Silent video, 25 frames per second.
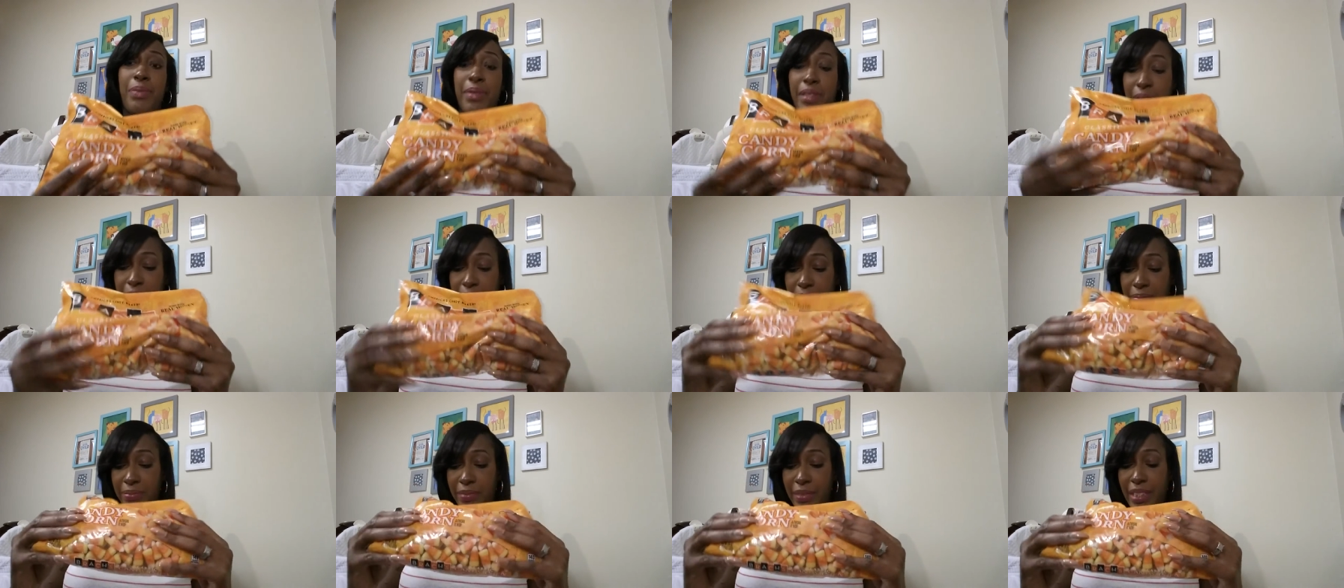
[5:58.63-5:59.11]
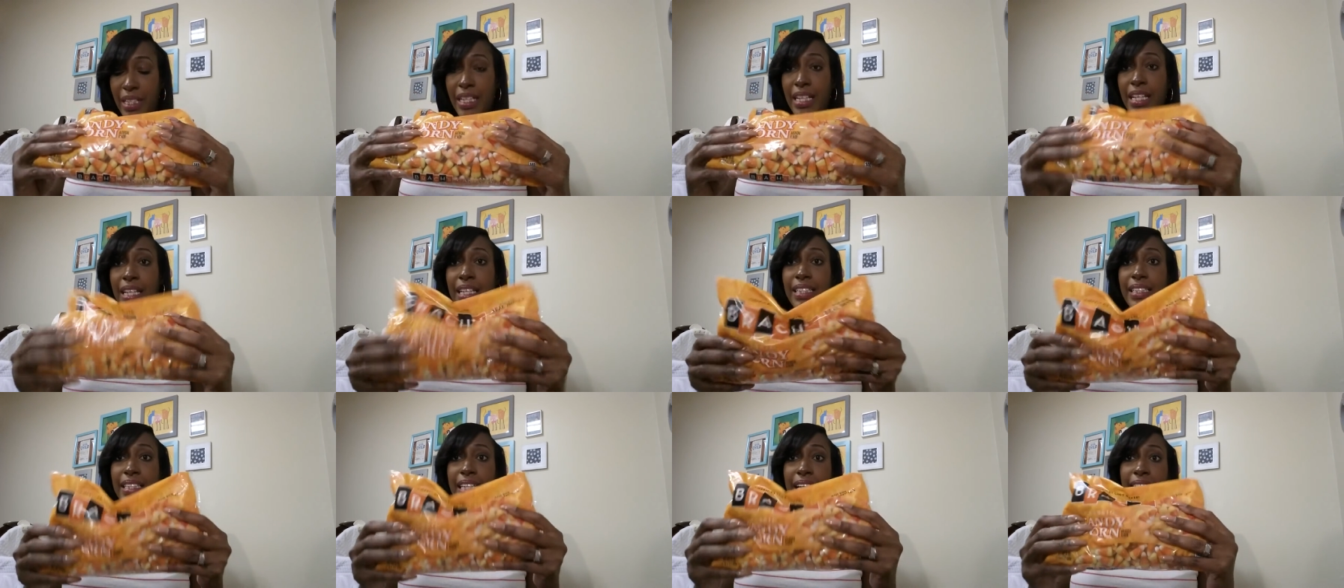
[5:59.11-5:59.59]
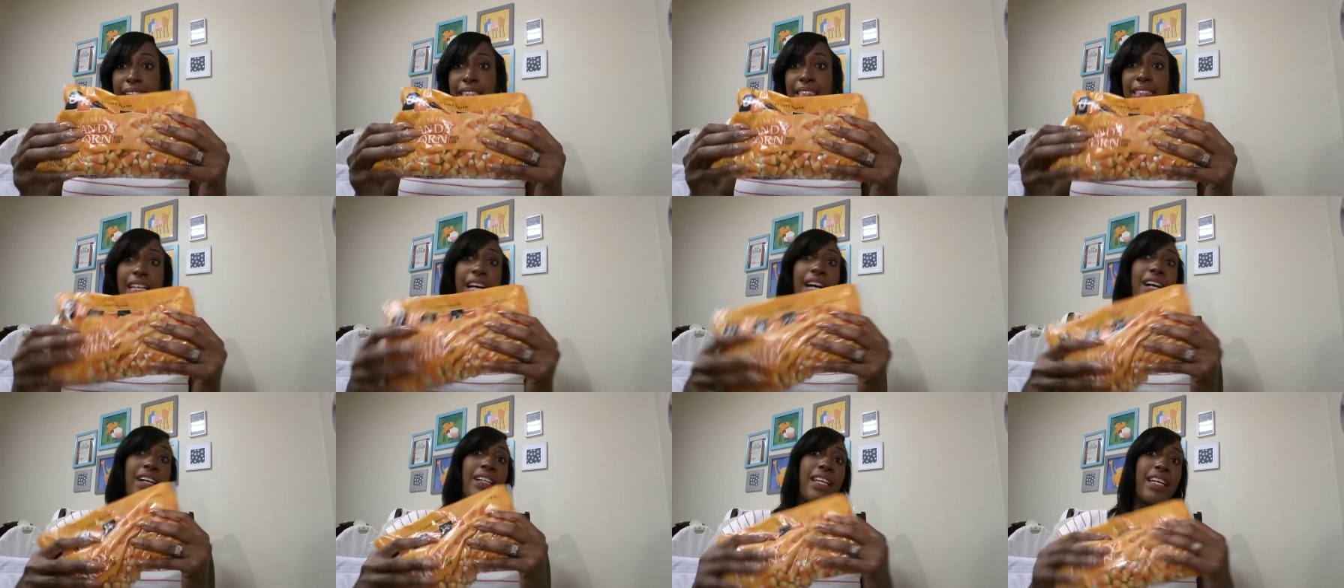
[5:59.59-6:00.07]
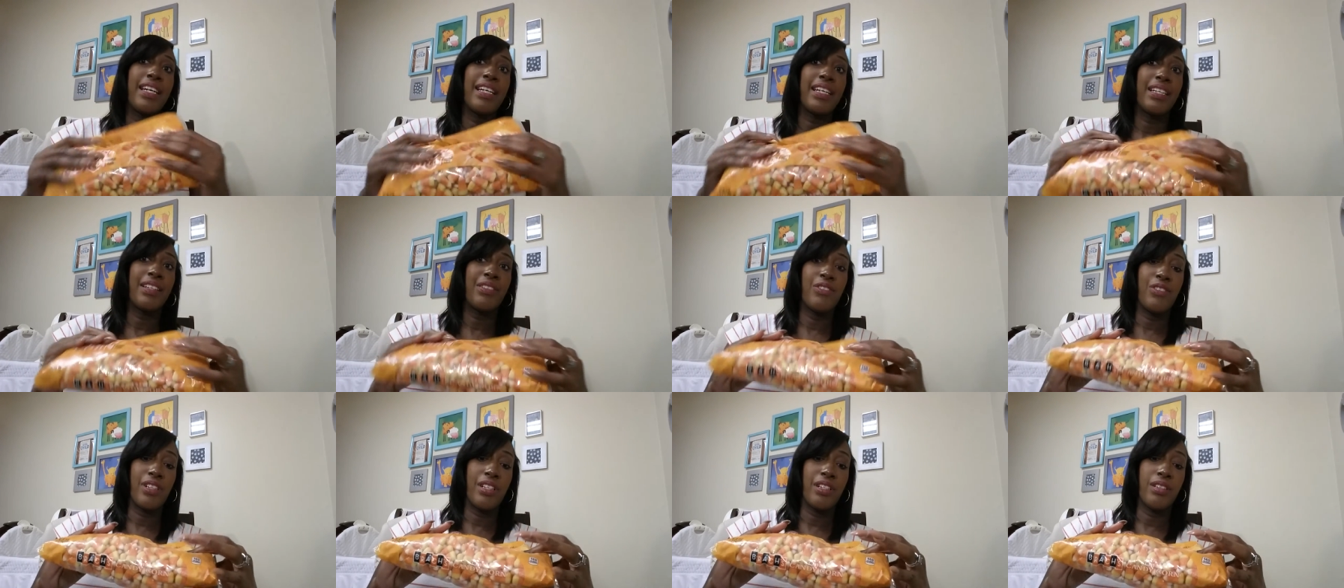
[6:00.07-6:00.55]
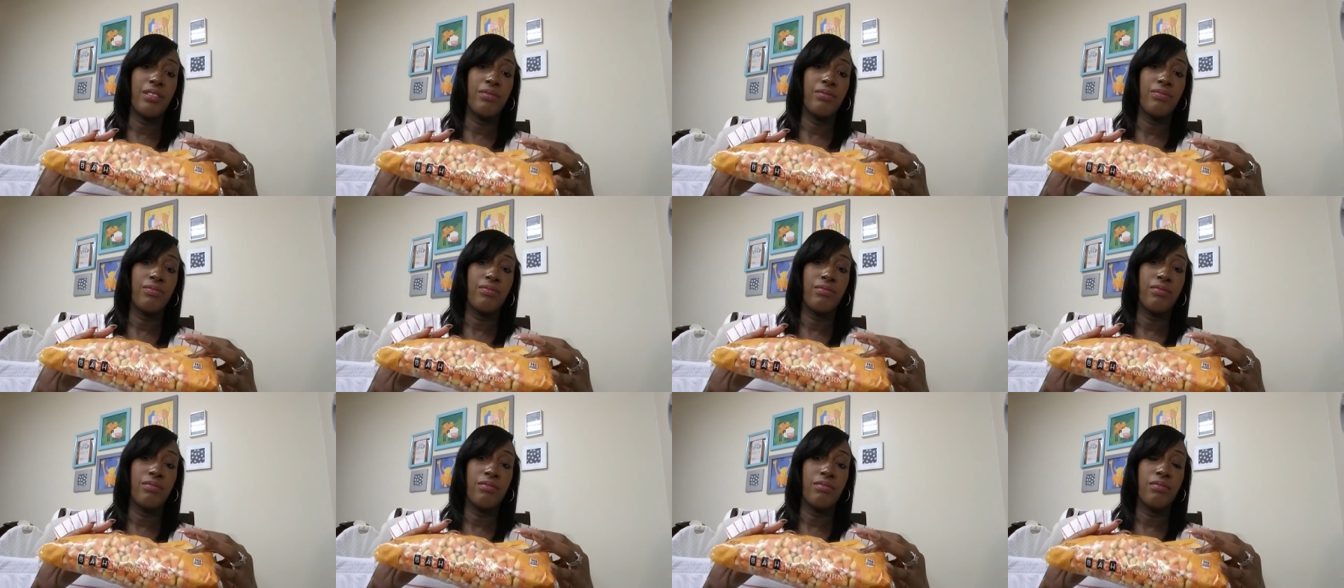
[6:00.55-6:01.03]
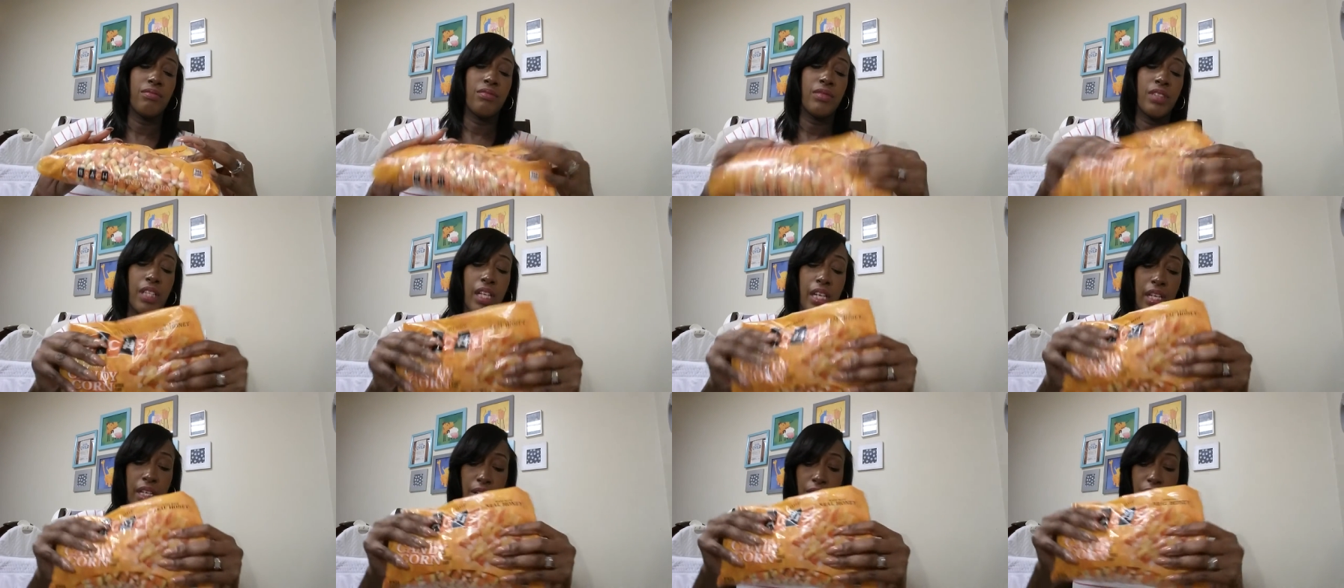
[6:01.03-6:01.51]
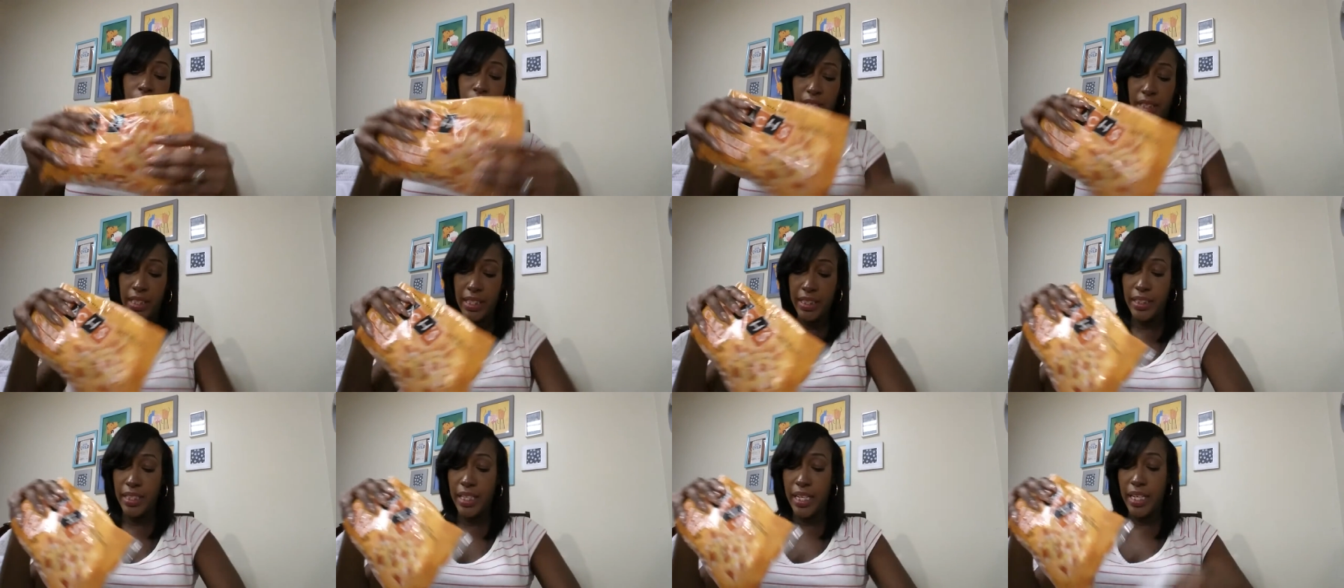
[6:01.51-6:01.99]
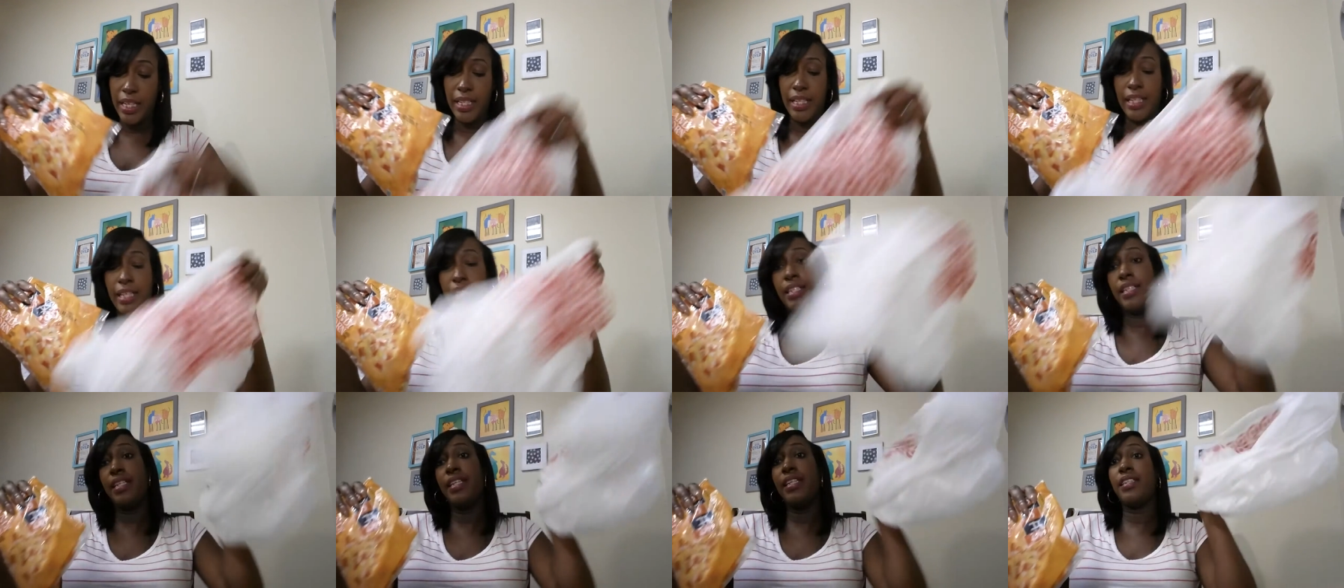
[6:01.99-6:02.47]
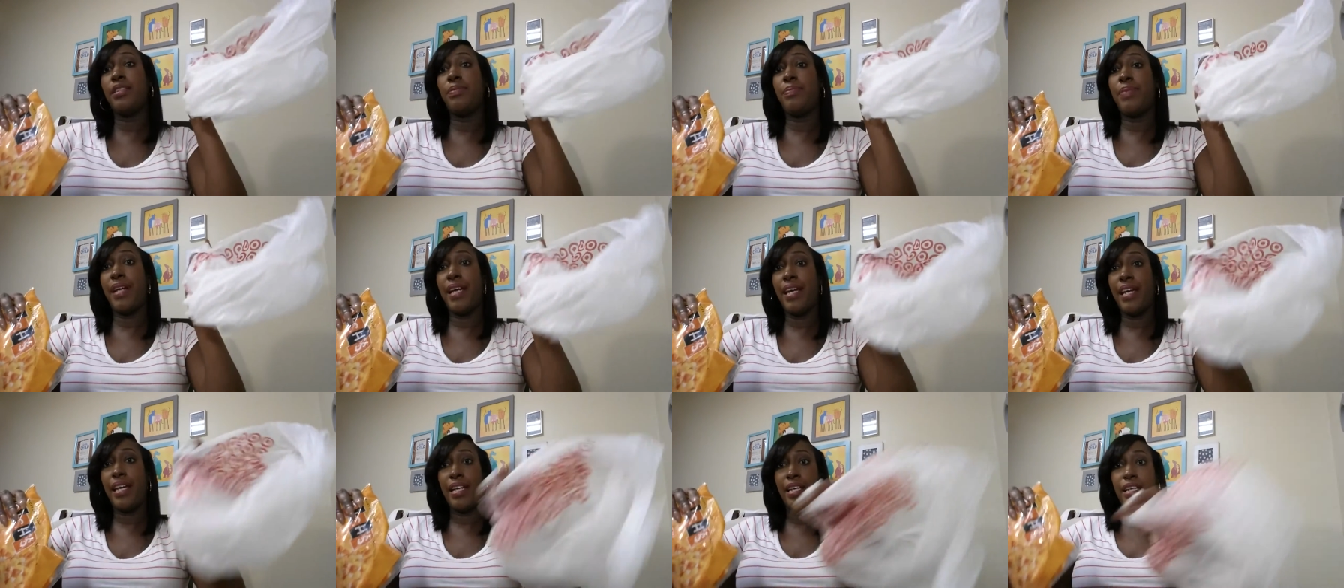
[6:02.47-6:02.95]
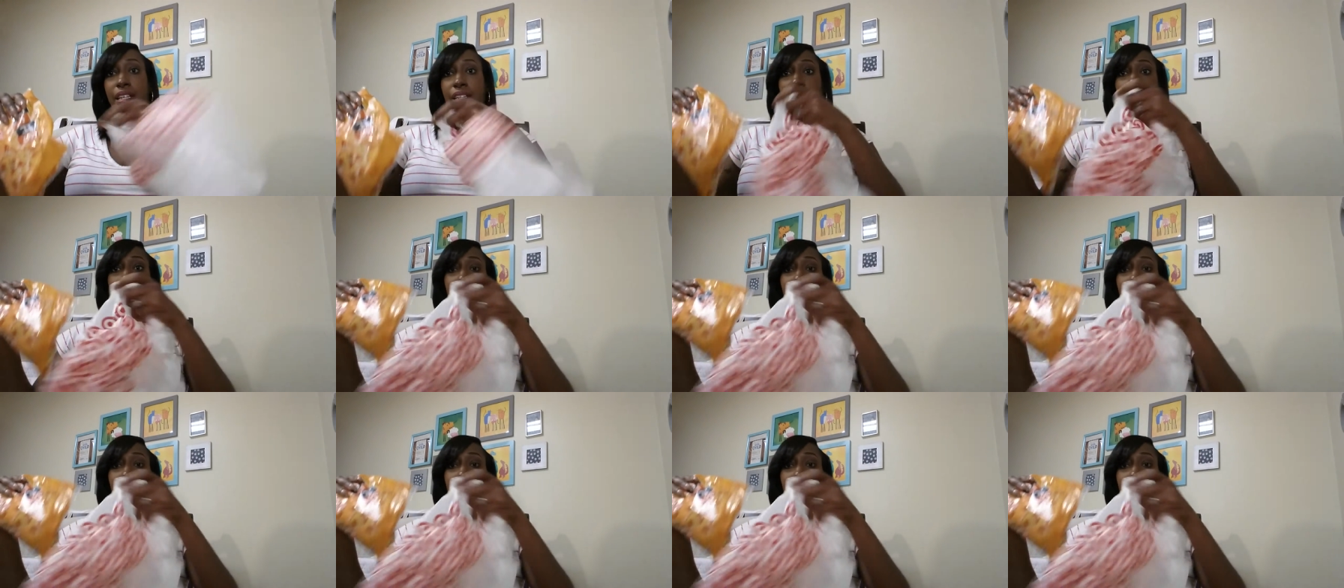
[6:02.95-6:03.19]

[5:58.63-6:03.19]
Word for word: But that's all I, well, the candy corns is it in this bag.